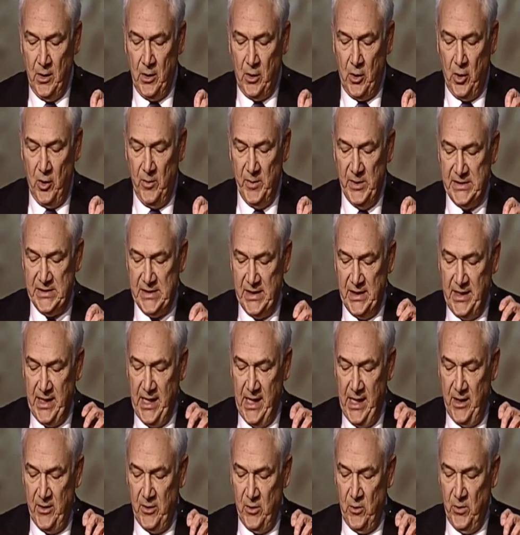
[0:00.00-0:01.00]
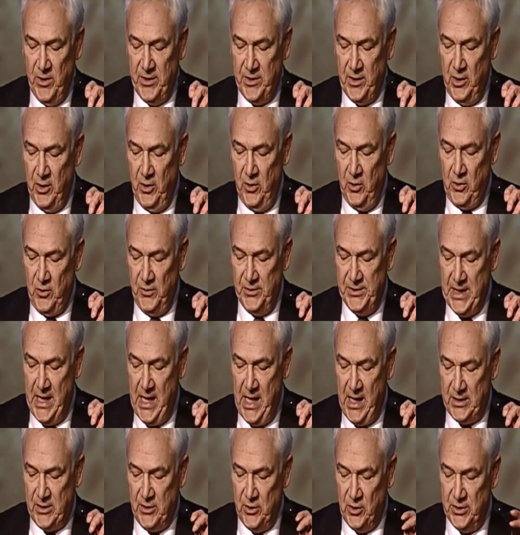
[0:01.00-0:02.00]
Kermit's encounter with a local
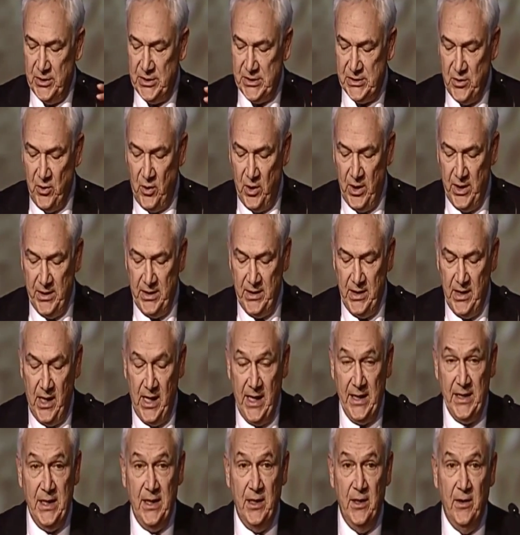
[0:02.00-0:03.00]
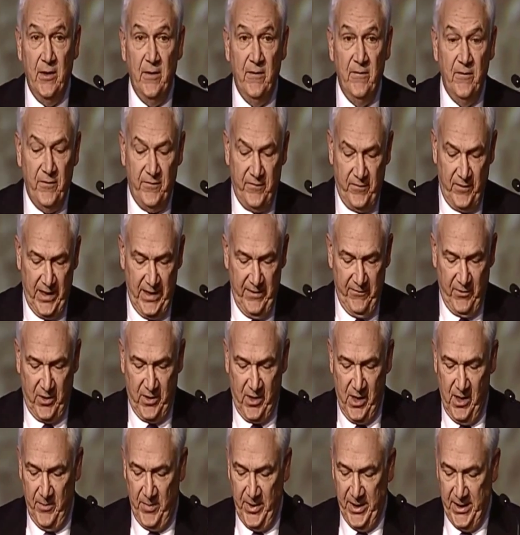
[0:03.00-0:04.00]
doctor started the idea of a flavor
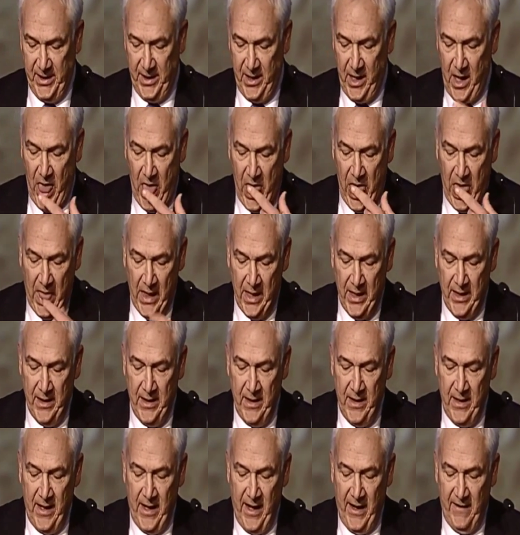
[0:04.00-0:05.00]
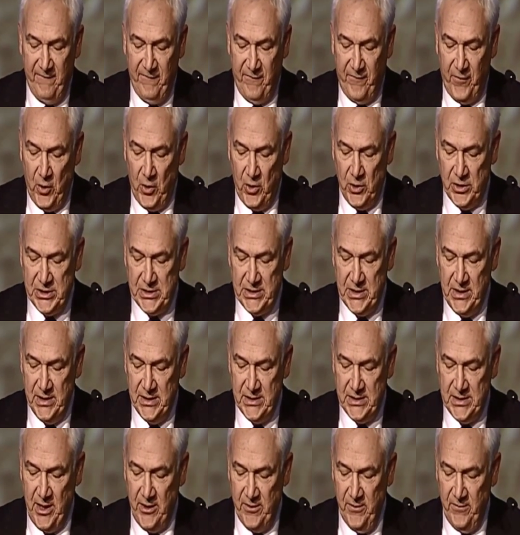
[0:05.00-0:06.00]
company. At first,
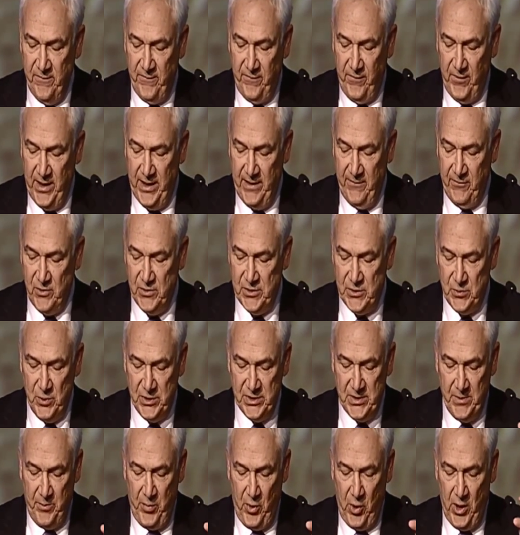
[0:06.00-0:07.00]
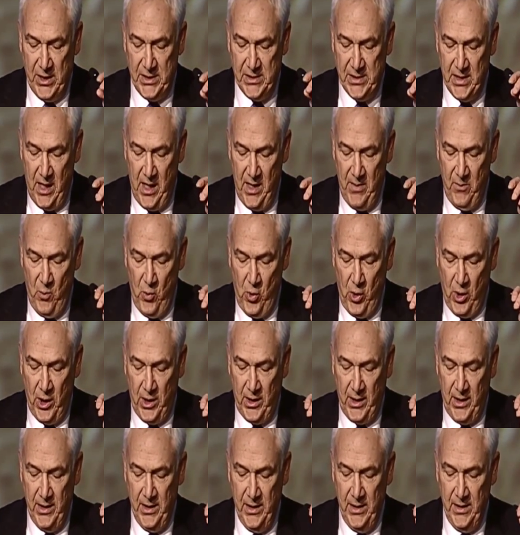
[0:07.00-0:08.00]
Southern Flavors was a part-time
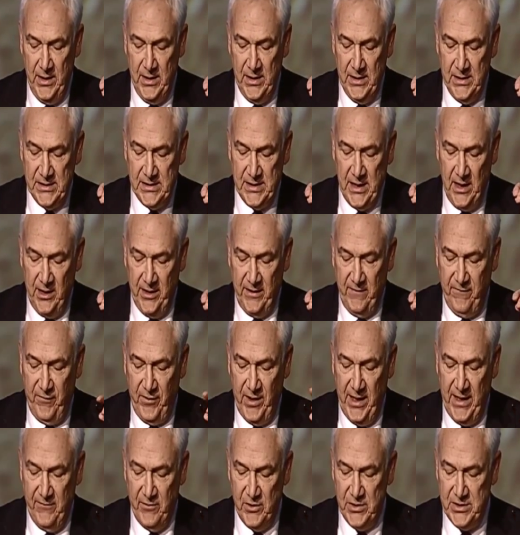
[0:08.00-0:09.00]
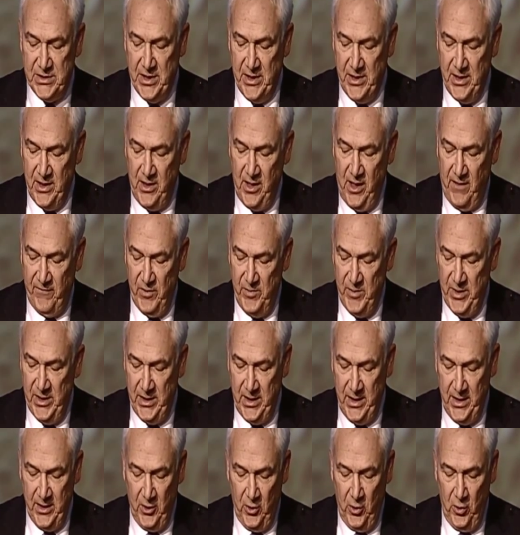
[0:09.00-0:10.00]
work, selling flavors to the
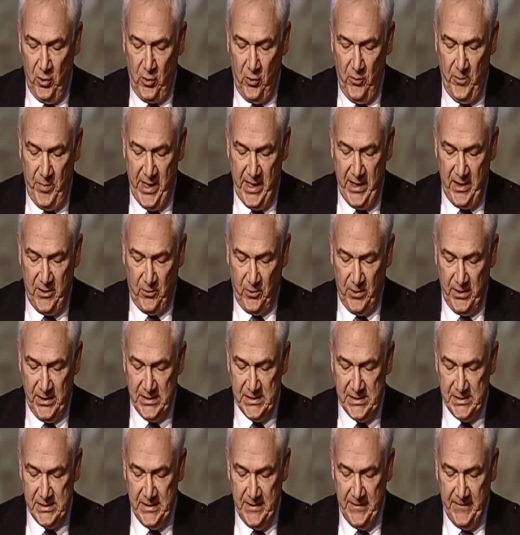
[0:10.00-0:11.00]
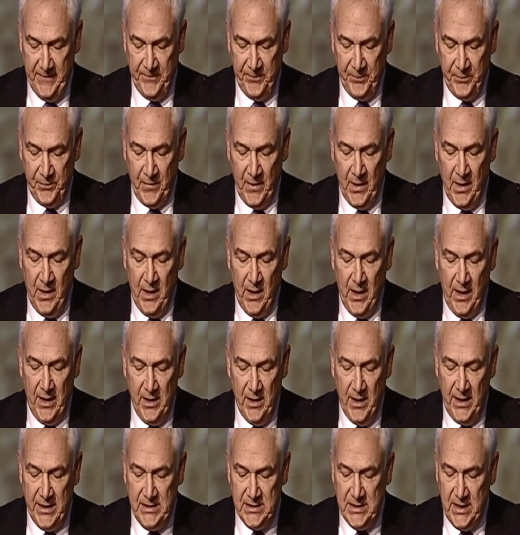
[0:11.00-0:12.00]
government and local bakeries.
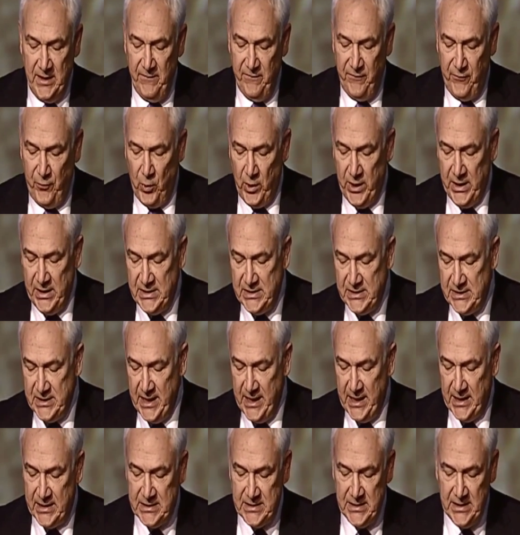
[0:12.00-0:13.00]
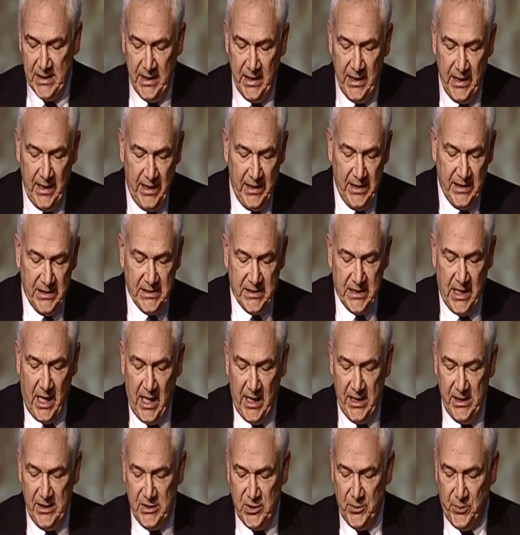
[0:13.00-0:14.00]
In 1946, he
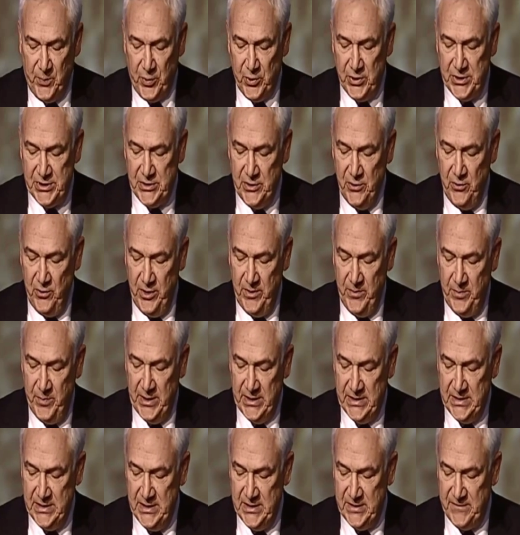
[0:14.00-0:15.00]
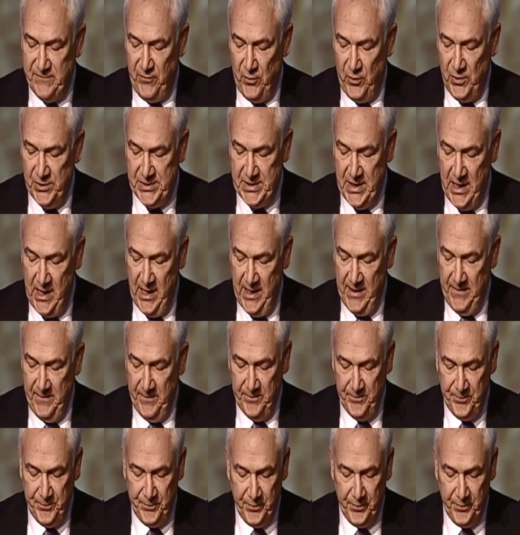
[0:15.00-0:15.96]
decided to pursue the business full-time.